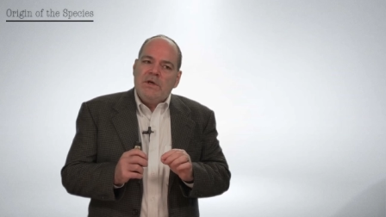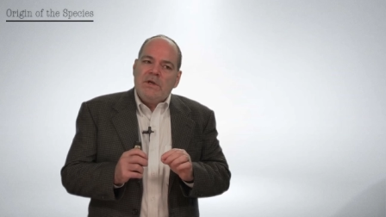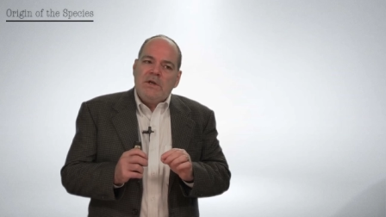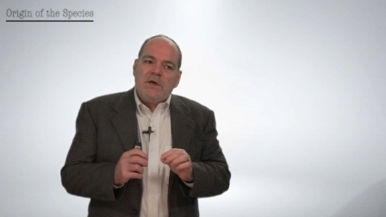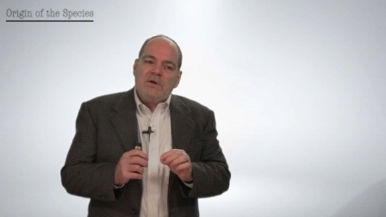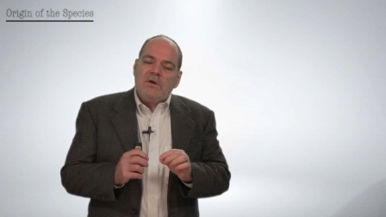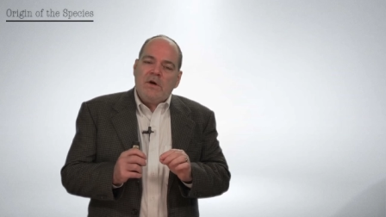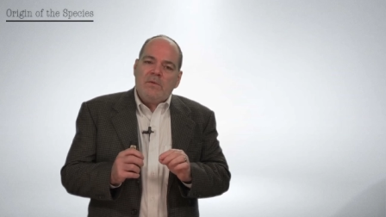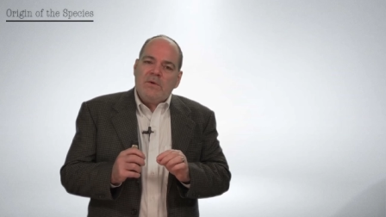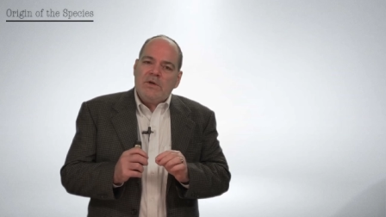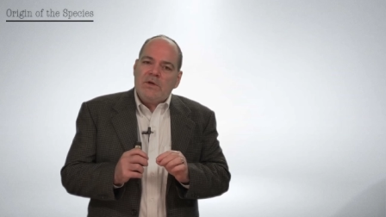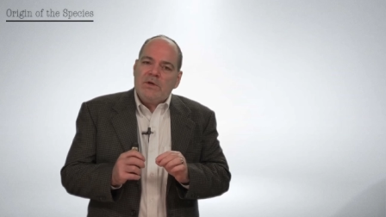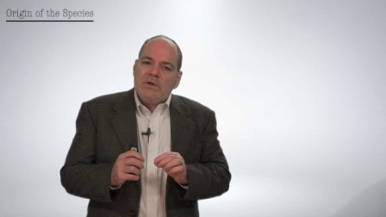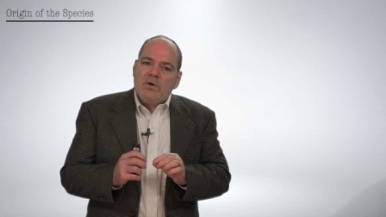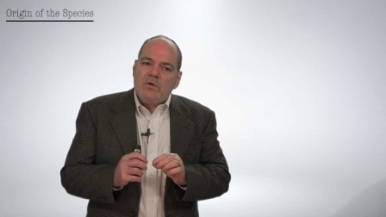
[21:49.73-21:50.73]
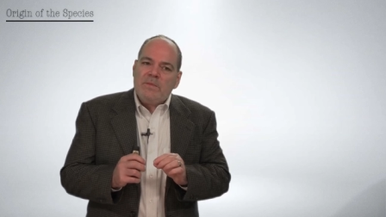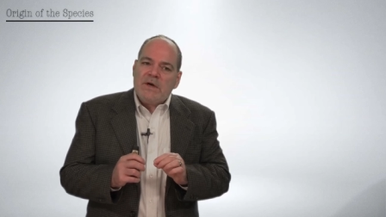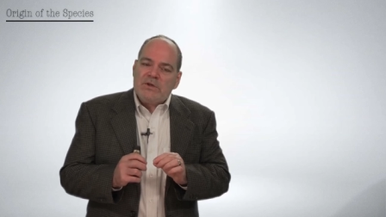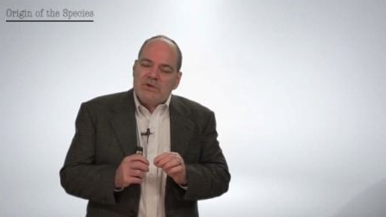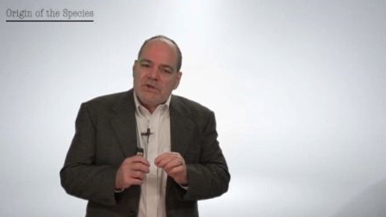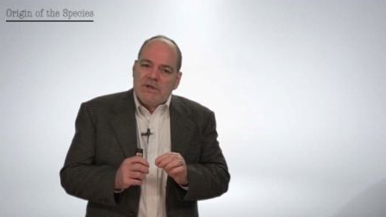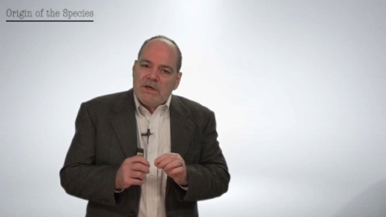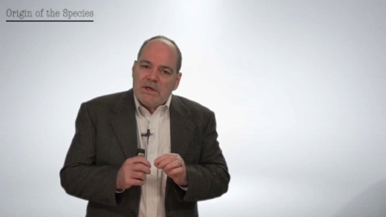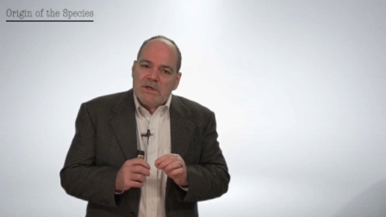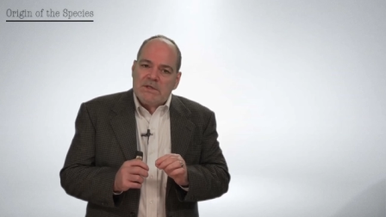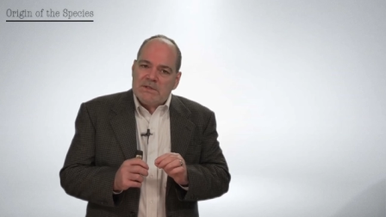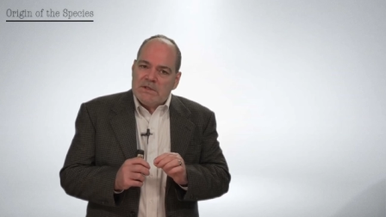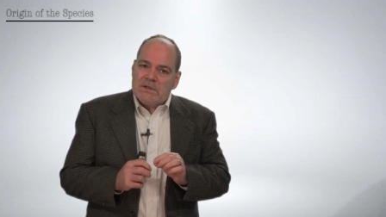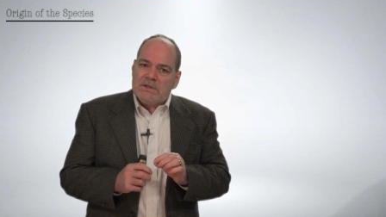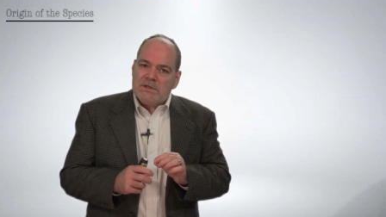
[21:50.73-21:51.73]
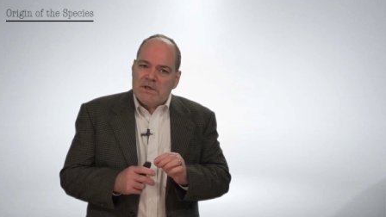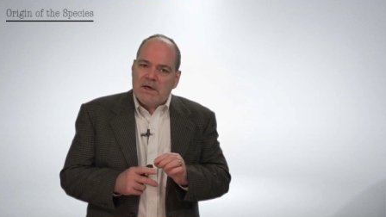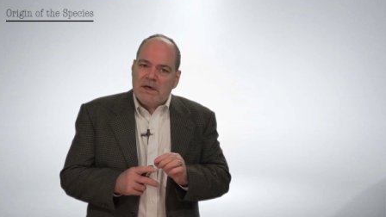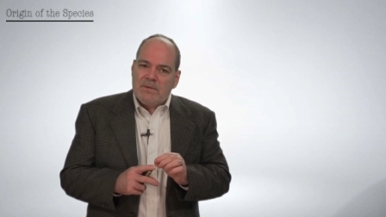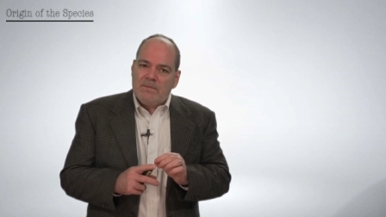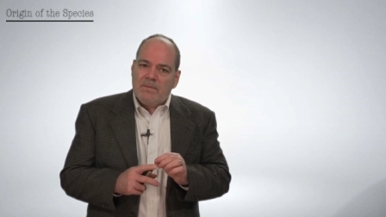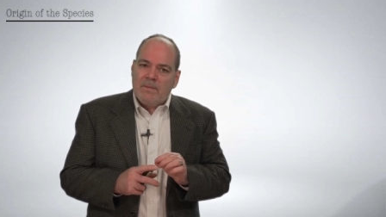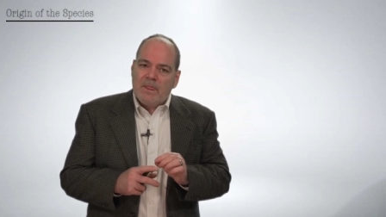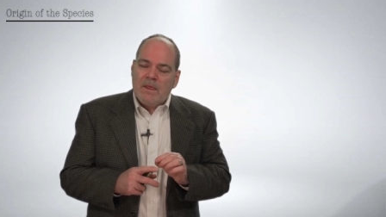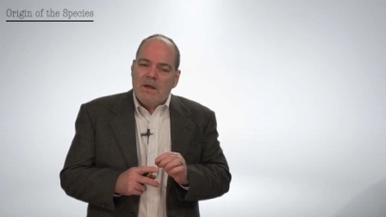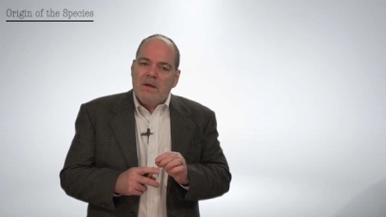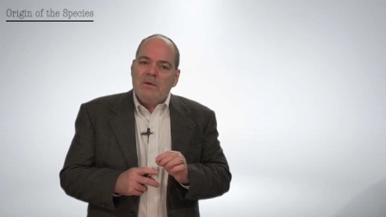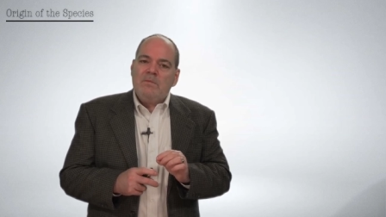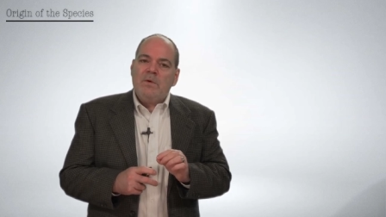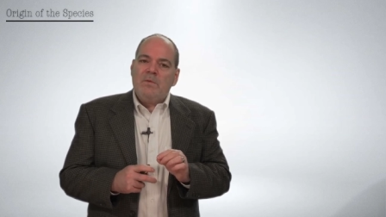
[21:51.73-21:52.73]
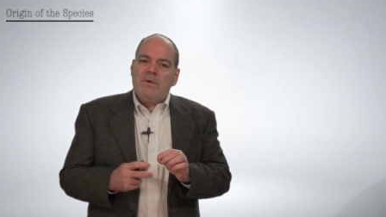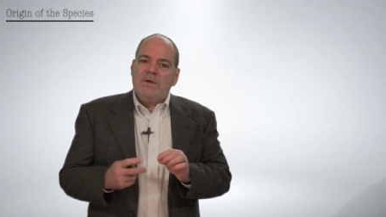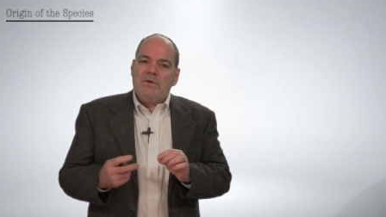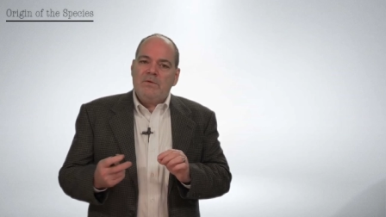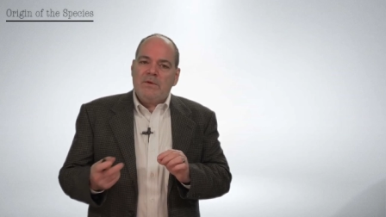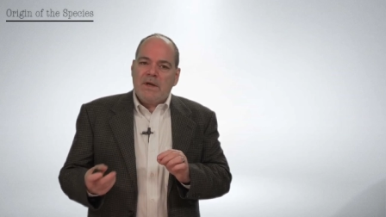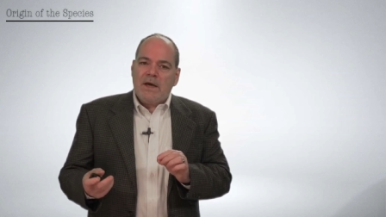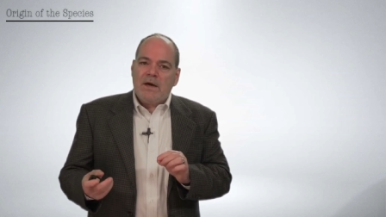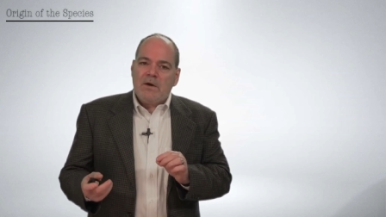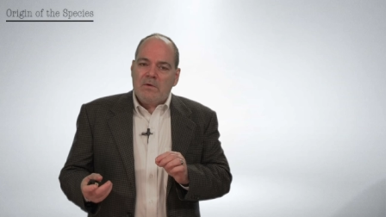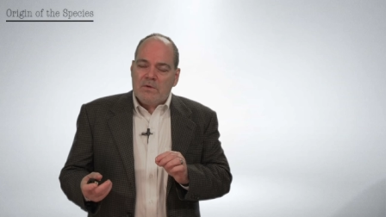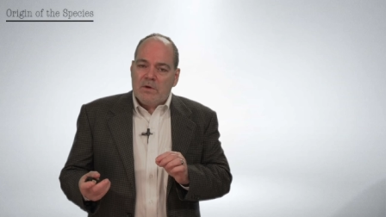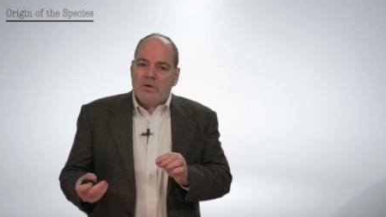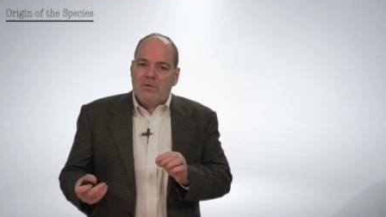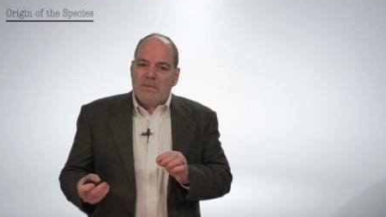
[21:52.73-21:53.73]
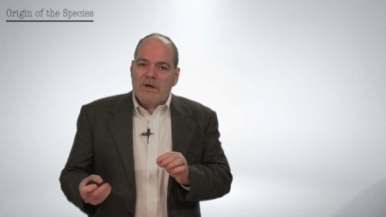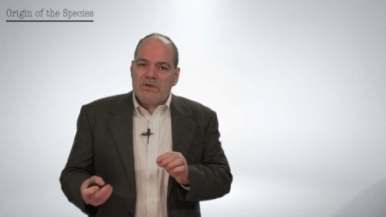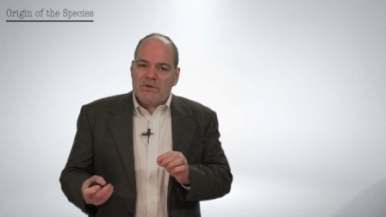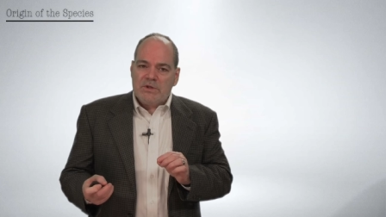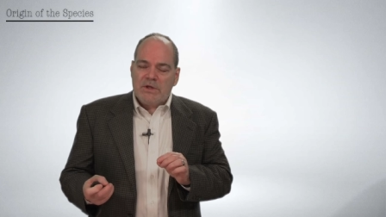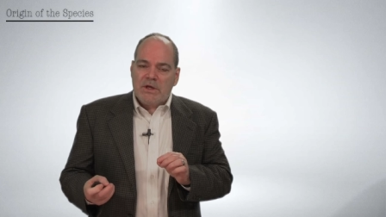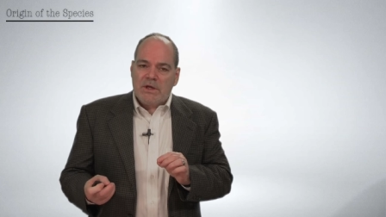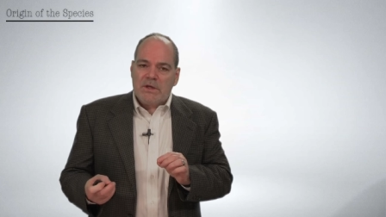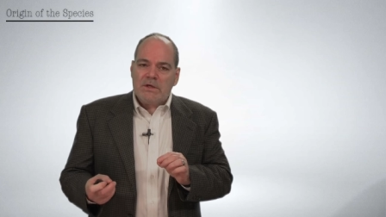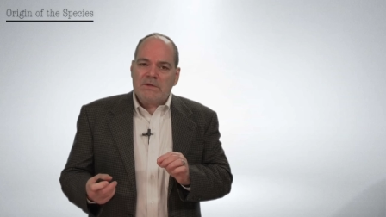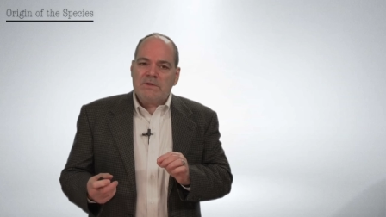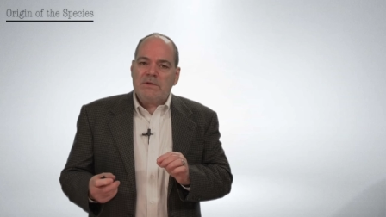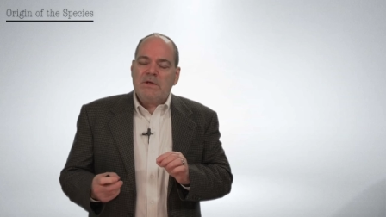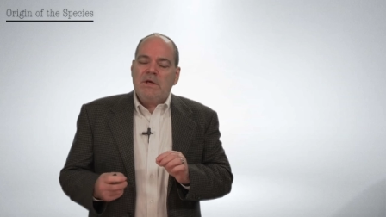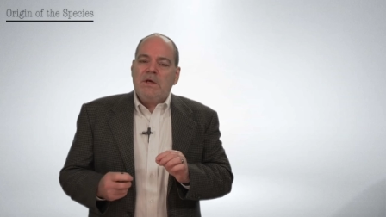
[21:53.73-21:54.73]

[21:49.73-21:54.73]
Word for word: Now, Darwin didn't know about genetics at the time, but we do now know about genetics.